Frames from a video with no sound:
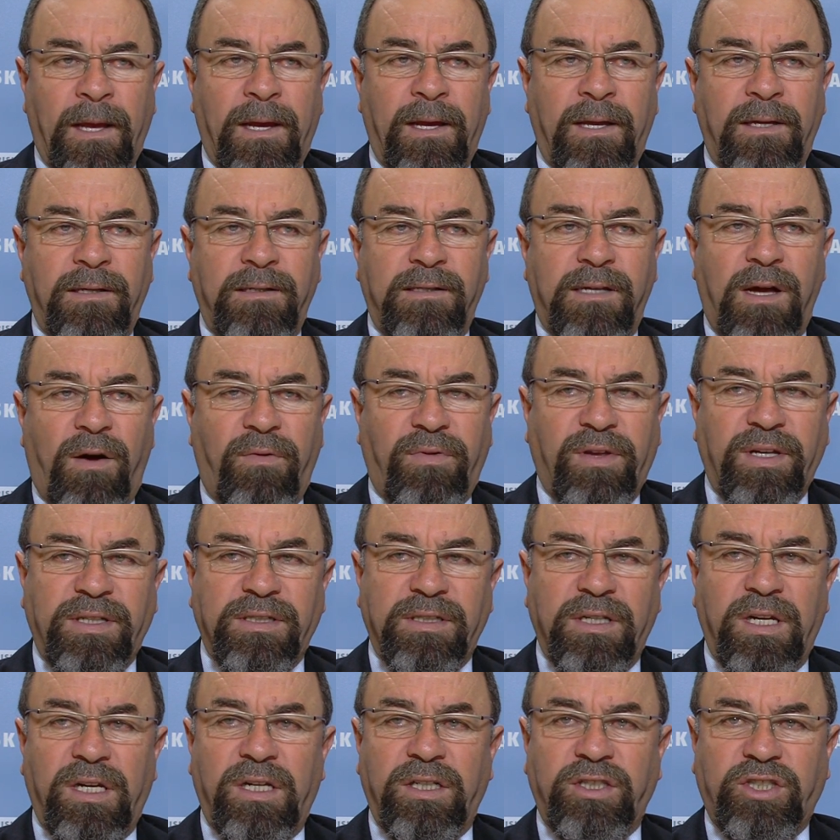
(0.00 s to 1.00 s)
in
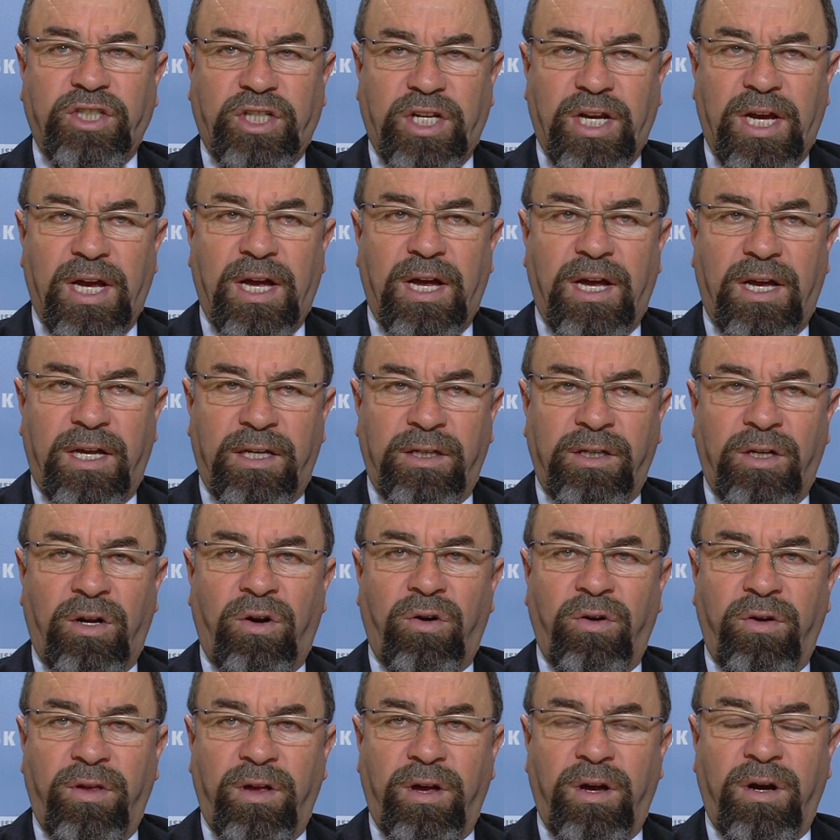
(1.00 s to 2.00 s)
Southeast Asia and
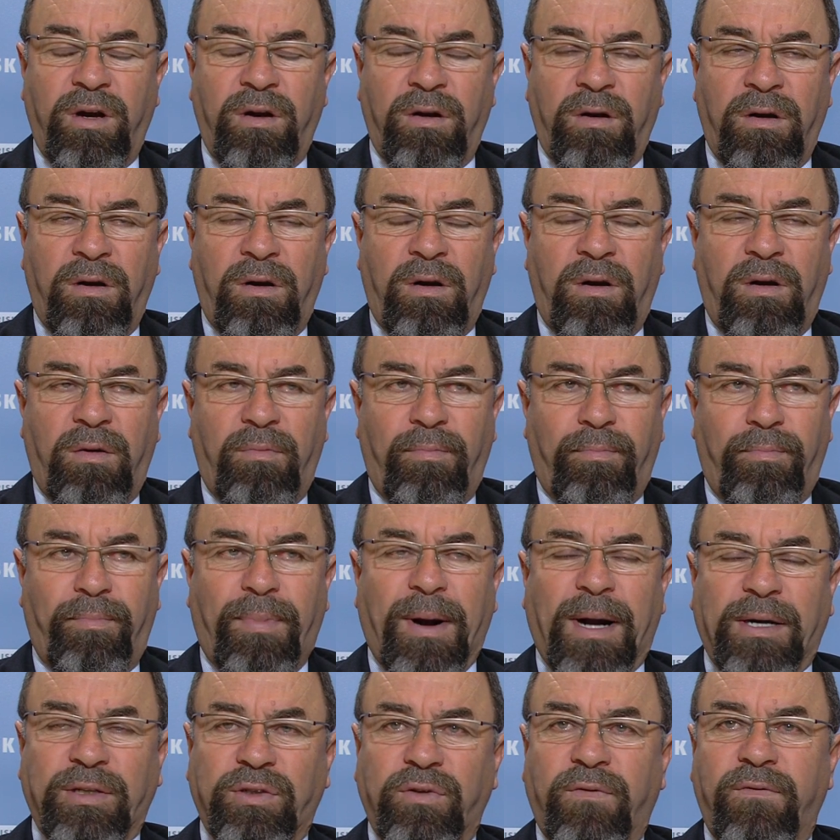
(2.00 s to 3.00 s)
other
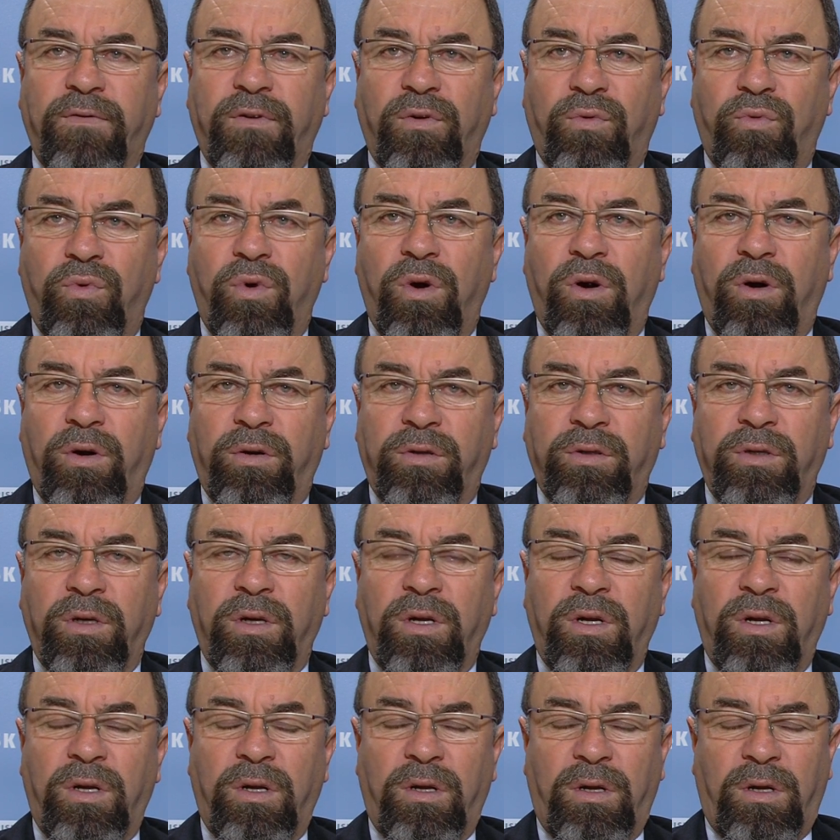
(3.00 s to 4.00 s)
part of the world.
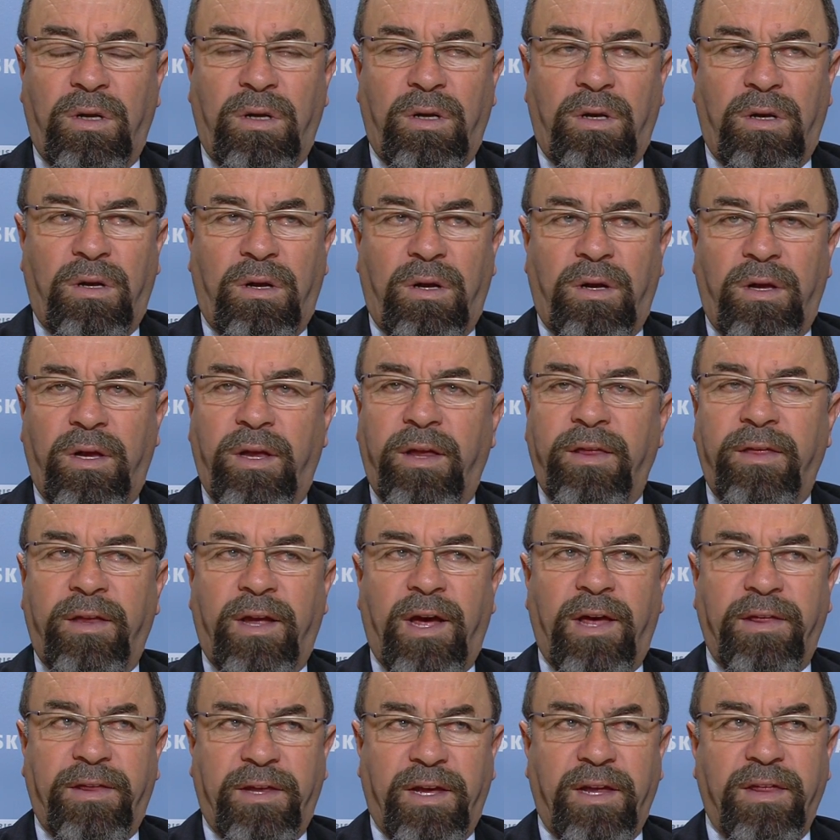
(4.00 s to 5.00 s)

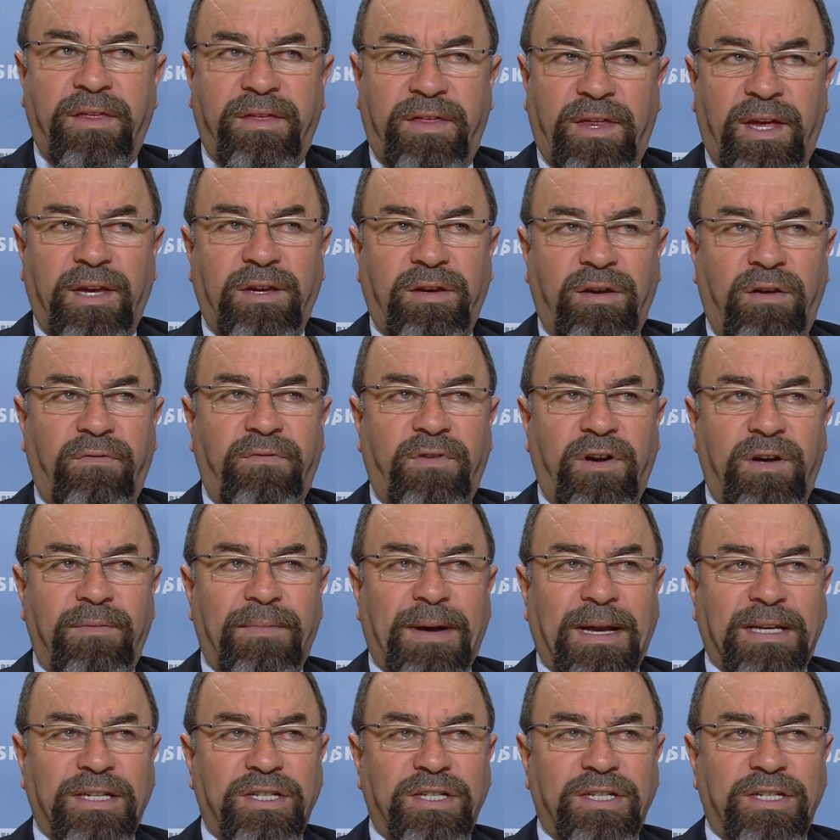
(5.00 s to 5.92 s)
And I think, thank you very much.